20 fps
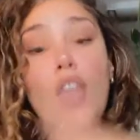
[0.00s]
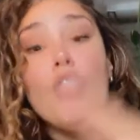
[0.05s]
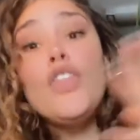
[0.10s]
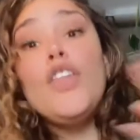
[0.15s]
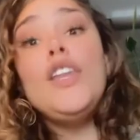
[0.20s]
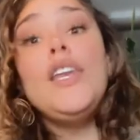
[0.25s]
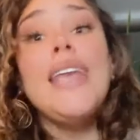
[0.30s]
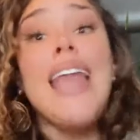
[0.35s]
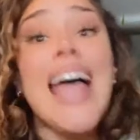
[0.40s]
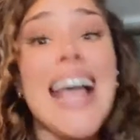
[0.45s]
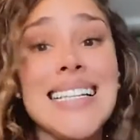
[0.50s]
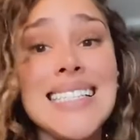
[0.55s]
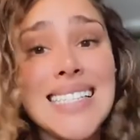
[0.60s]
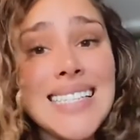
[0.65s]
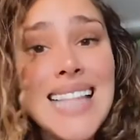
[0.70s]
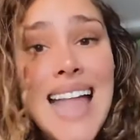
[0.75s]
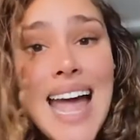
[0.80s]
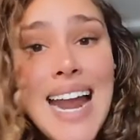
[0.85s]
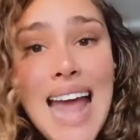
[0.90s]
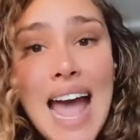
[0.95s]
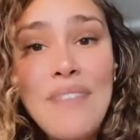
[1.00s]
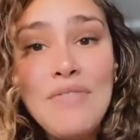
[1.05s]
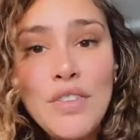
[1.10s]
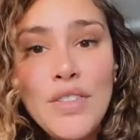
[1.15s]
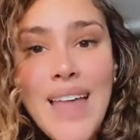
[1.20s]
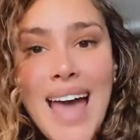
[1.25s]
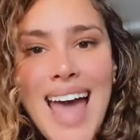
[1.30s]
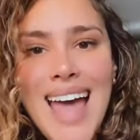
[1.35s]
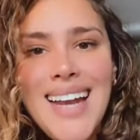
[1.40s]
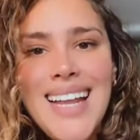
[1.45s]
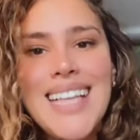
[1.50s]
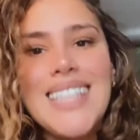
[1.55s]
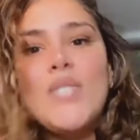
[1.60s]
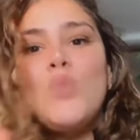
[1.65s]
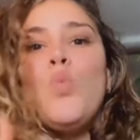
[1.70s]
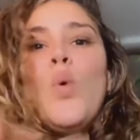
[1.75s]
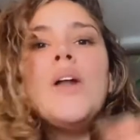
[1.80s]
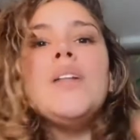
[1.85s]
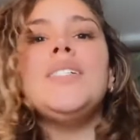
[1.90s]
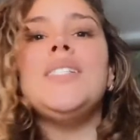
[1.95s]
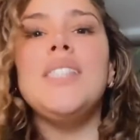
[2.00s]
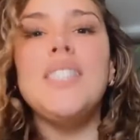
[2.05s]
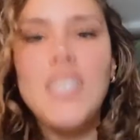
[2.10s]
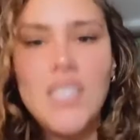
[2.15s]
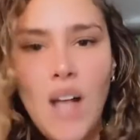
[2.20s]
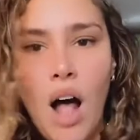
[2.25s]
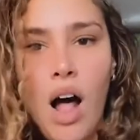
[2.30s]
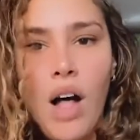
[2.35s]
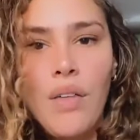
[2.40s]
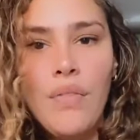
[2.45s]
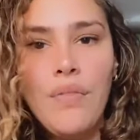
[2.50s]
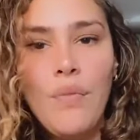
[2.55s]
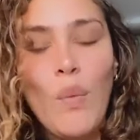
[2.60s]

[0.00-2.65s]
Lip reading: The next slide after that is what is the solve?